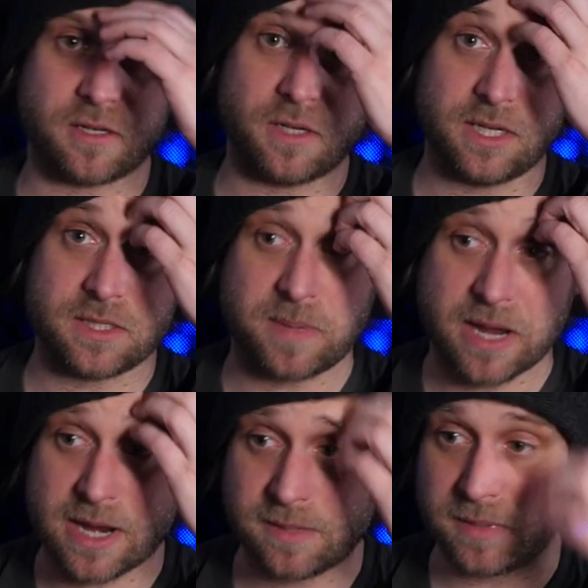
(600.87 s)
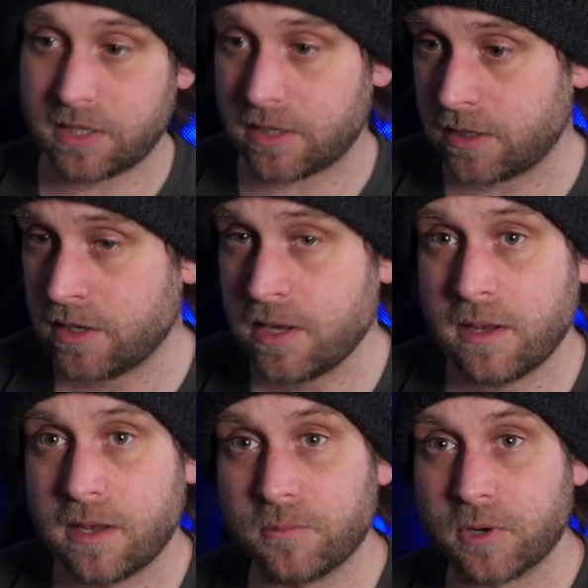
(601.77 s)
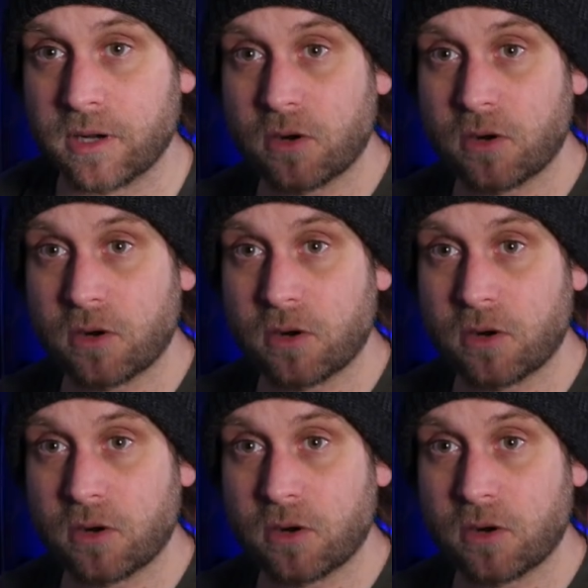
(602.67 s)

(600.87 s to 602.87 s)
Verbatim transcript: goodies behind me here, and we're gonna